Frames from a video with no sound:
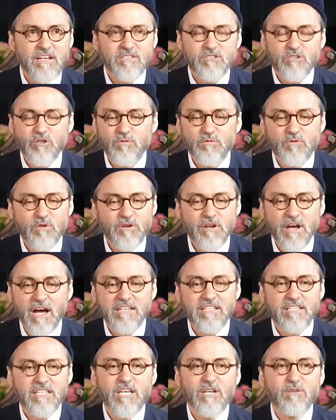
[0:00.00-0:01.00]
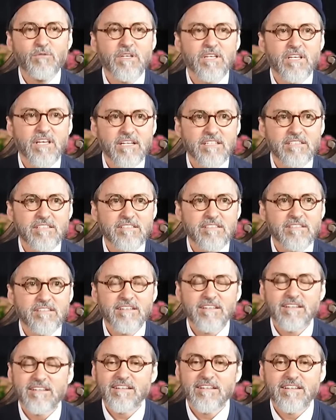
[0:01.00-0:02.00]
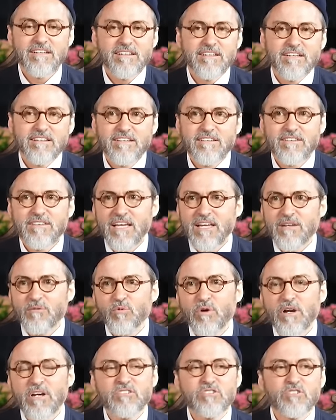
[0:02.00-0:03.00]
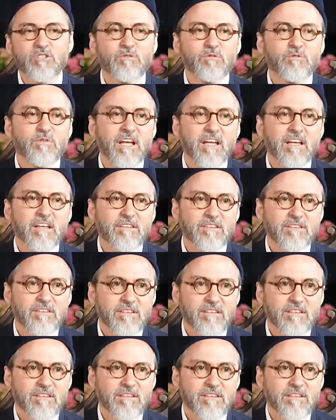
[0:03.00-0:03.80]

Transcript: So if you're not giving it, then where's your faith?